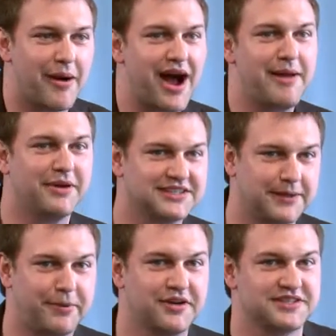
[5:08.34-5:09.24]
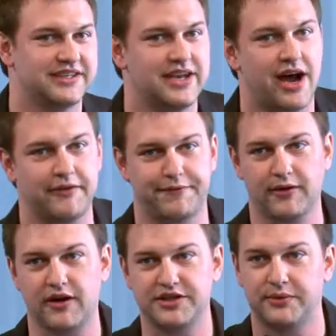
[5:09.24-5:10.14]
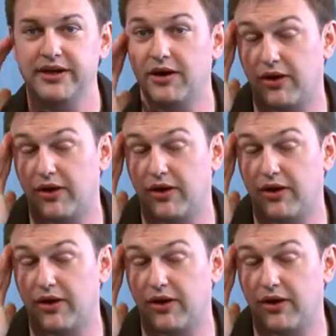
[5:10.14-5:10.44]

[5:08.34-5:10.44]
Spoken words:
I built it personally not for Arduino,